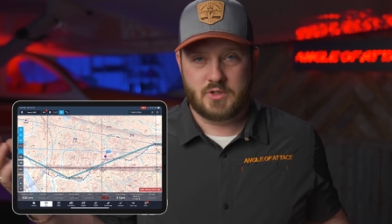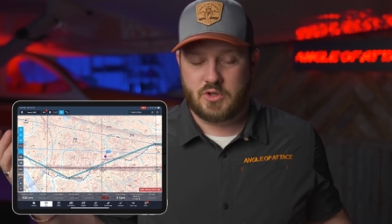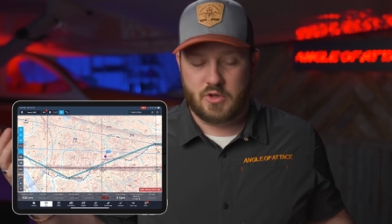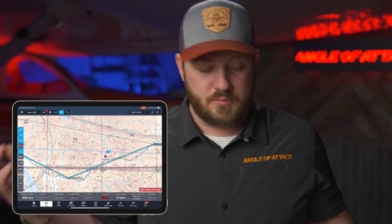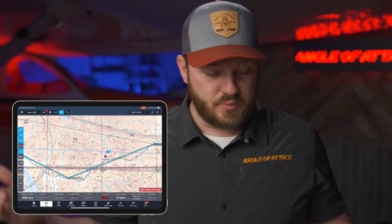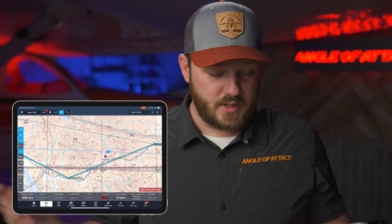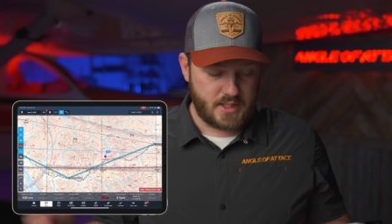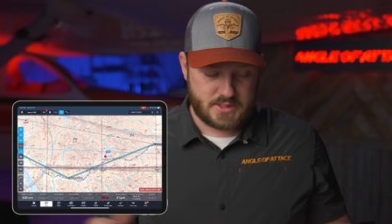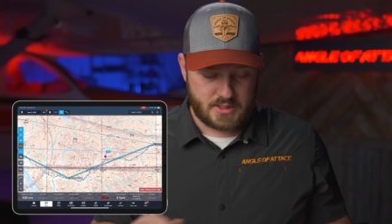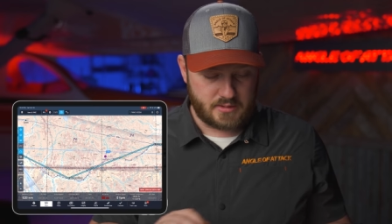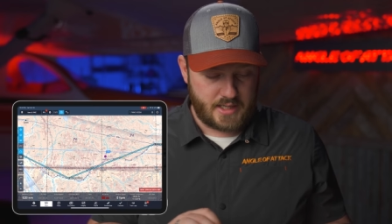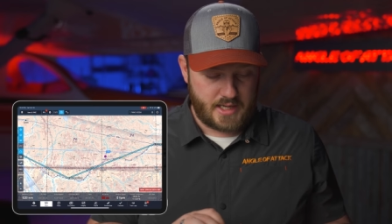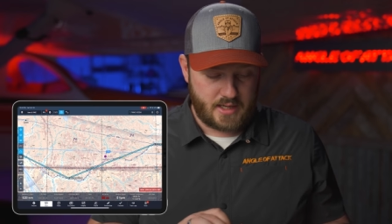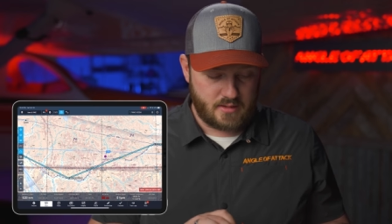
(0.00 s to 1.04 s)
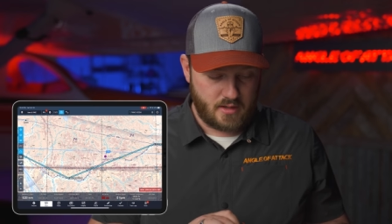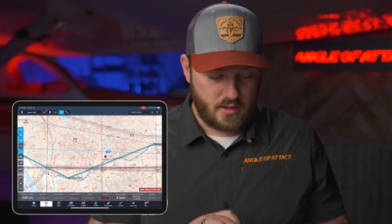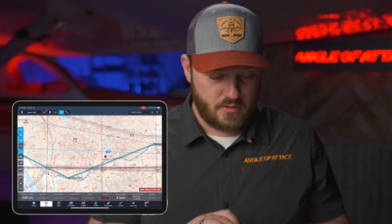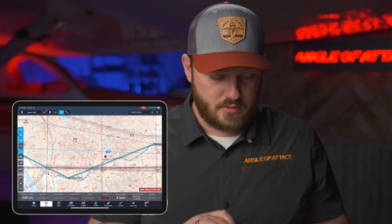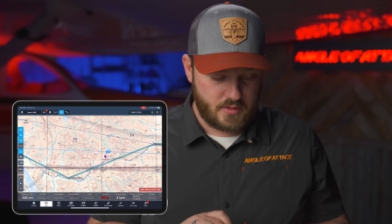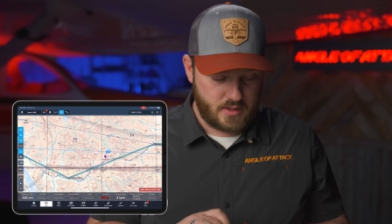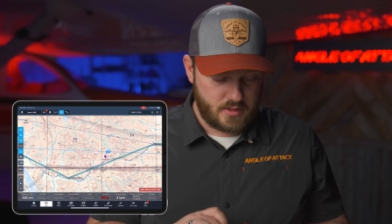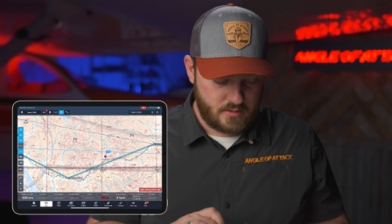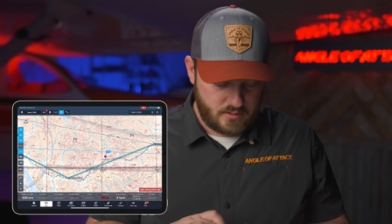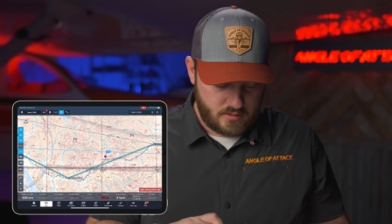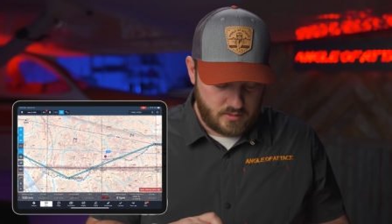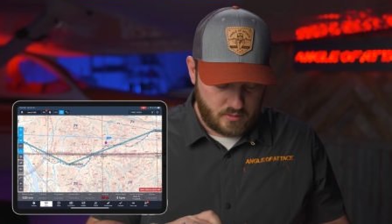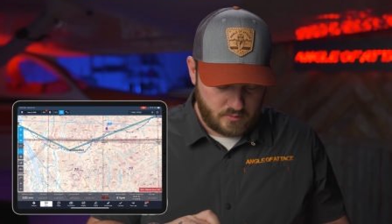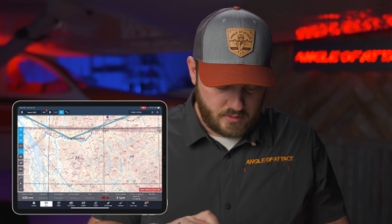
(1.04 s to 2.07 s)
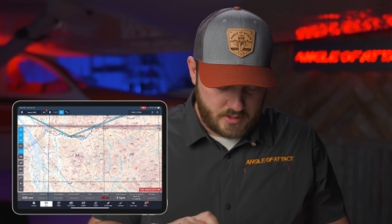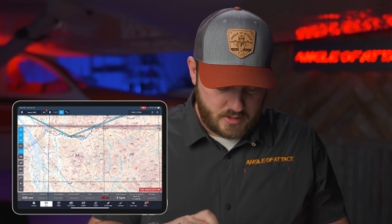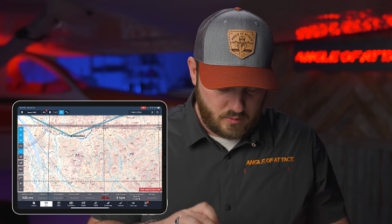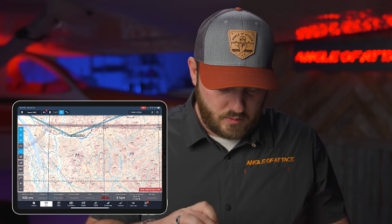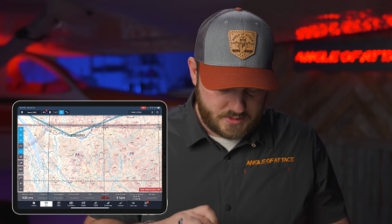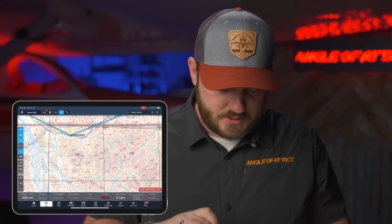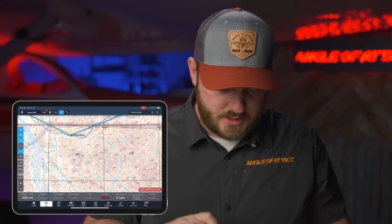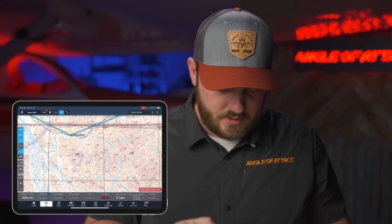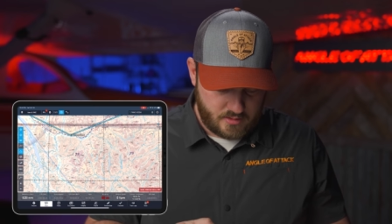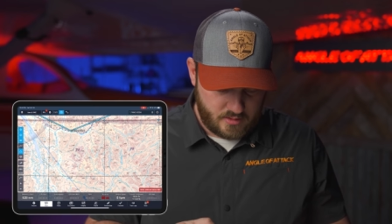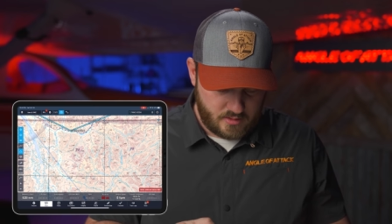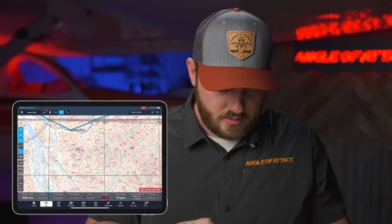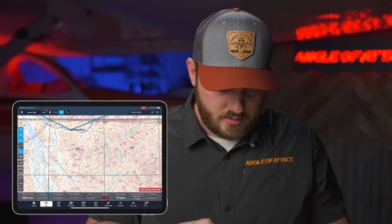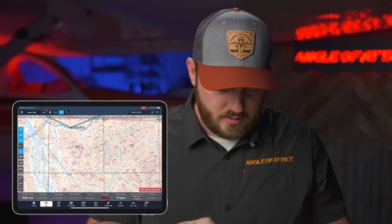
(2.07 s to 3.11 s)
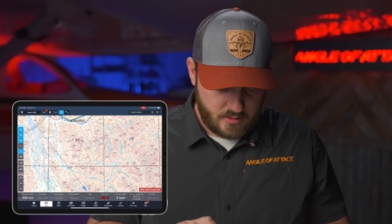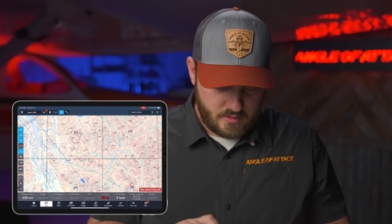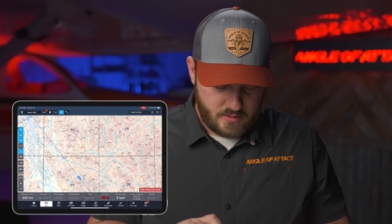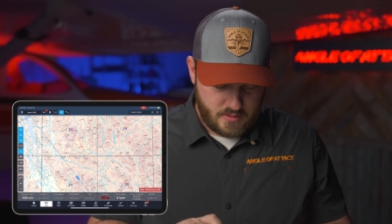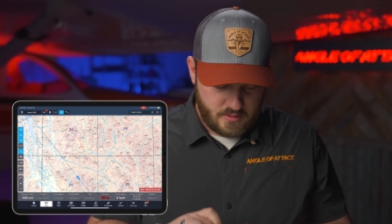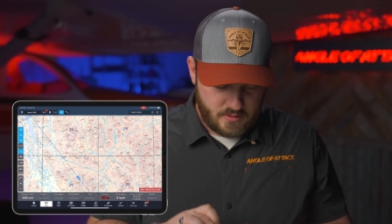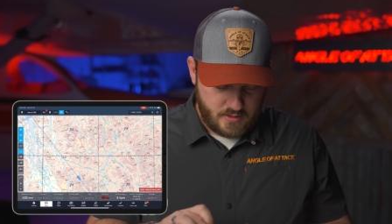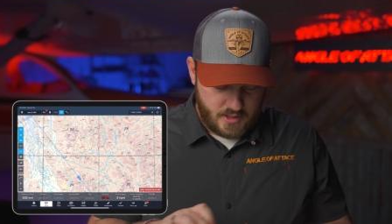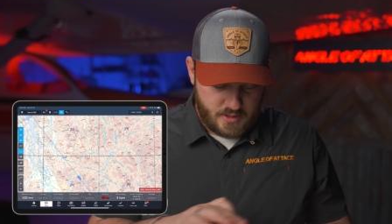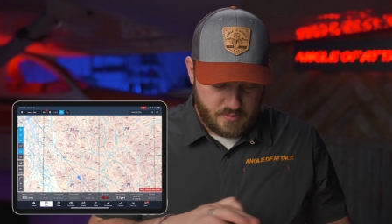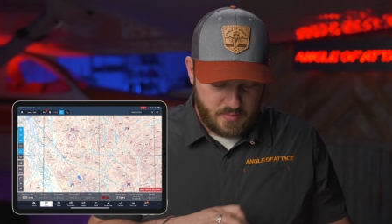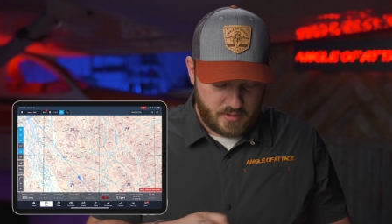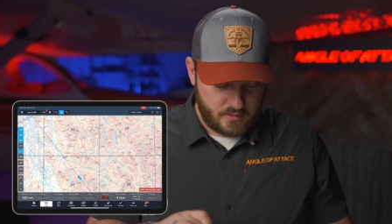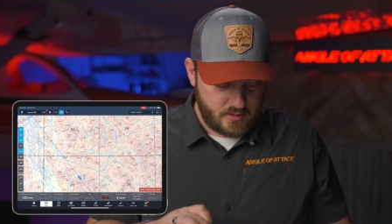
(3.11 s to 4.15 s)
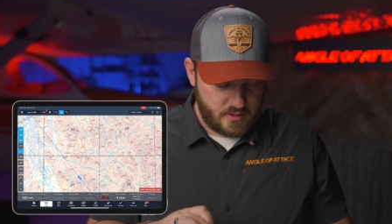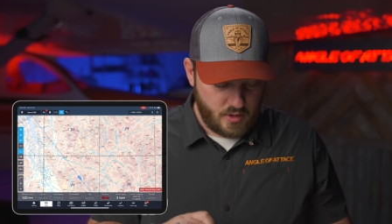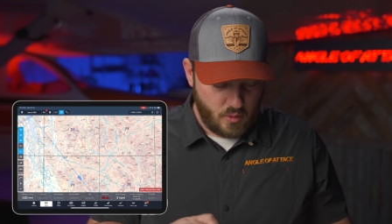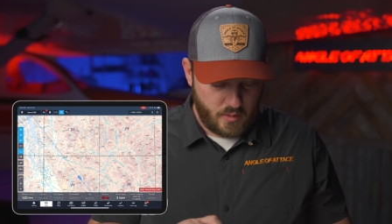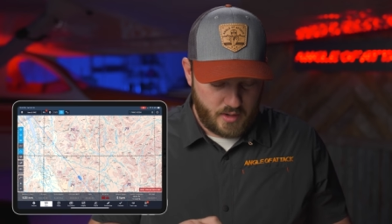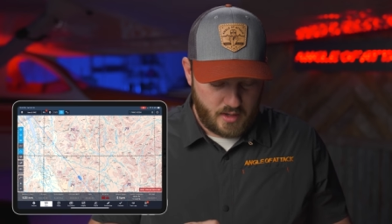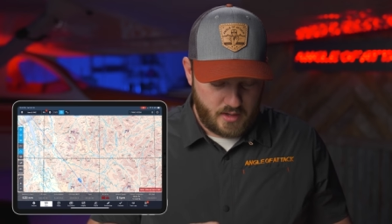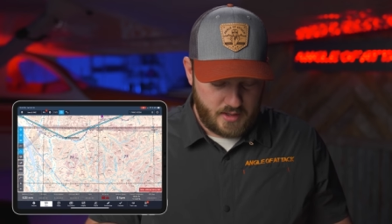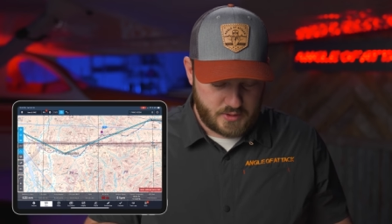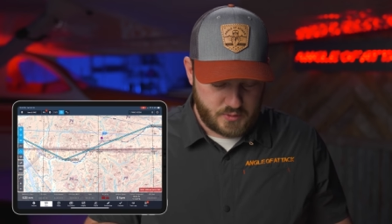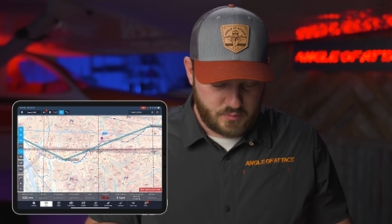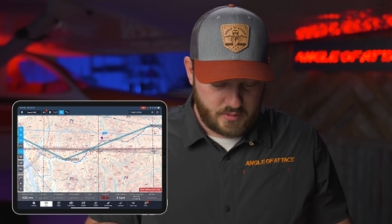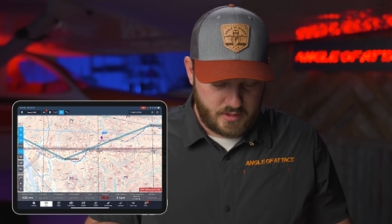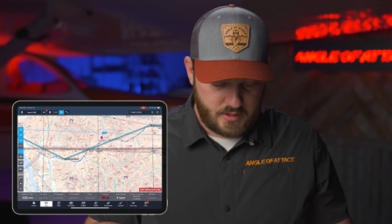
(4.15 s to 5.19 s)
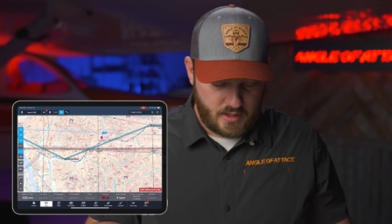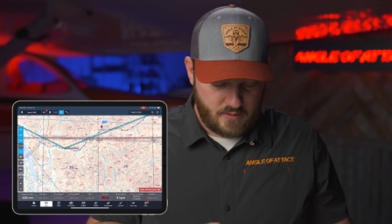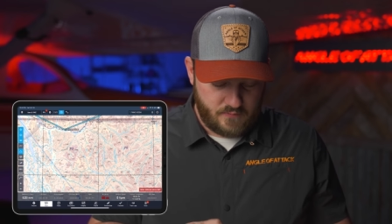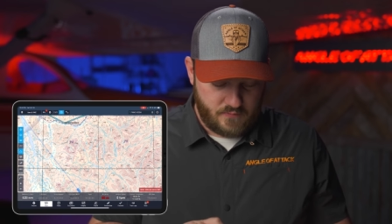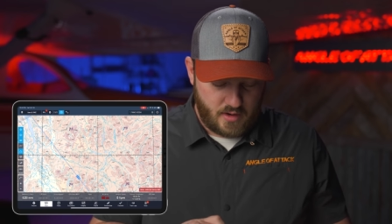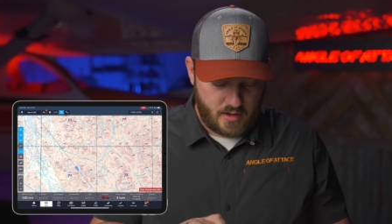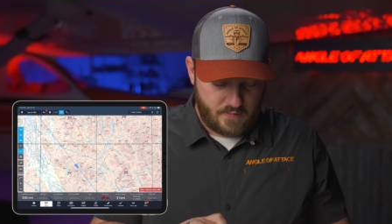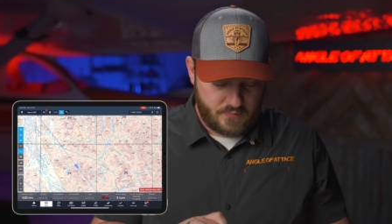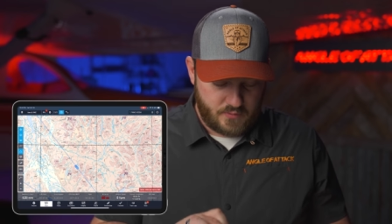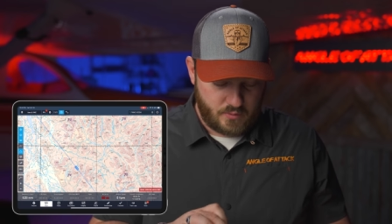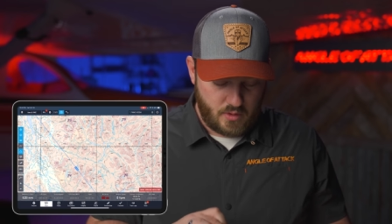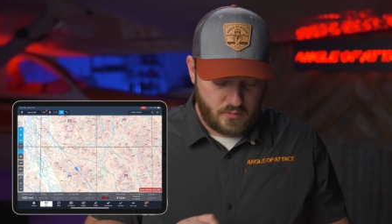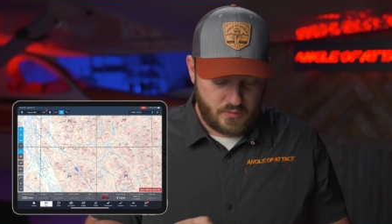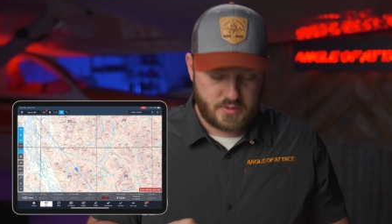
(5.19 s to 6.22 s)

good place to land, other than, you know, look at what's here in the middle of nowhere and it's really not far off the road.